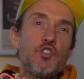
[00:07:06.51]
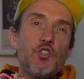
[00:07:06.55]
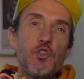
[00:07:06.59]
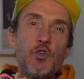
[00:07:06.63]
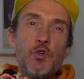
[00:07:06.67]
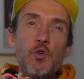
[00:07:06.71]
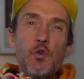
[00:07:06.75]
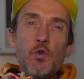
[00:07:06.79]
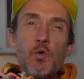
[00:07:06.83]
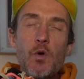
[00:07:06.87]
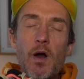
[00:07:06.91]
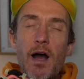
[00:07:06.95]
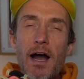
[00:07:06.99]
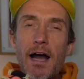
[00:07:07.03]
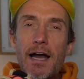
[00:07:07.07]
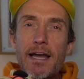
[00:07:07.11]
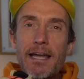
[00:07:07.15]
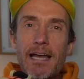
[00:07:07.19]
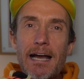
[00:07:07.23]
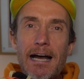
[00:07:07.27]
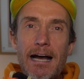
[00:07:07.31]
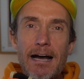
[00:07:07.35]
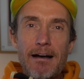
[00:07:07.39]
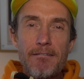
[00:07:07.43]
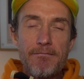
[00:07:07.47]
Do I
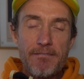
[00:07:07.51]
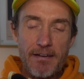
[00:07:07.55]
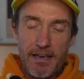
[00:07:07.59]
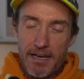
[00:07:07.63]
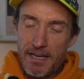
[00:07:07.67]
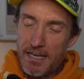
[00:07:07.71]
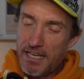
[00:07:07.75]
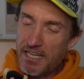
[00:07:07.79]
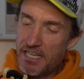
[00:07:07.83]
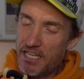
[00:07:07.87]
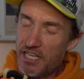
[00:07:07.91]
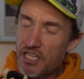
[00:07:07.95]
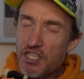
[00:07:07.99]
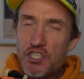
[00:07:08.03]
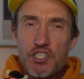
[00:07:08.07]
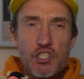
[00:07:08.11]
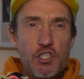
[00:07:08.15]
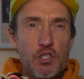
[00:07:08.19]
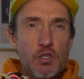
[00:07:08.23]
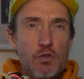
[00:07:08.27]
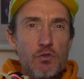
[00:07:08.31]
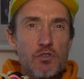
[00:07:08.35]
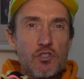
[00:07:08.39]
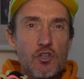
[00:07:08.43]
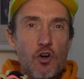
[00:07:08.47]
have any
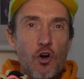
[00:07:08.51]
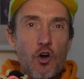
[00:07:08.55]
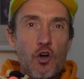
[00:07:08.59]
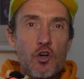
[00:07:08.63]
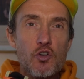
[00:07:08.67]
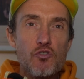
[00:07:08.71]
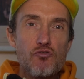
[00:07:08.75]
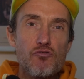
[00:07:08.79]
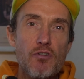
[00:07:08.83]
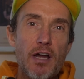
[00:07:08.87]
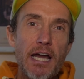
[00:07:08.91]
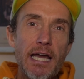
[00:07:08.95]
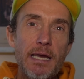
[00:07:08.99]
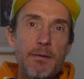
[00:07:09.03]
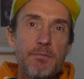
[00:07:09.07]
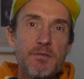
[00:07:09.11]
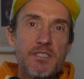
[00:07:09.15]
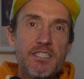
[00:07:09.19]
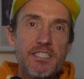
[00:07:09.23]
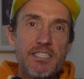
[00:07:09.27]
issues or gripes?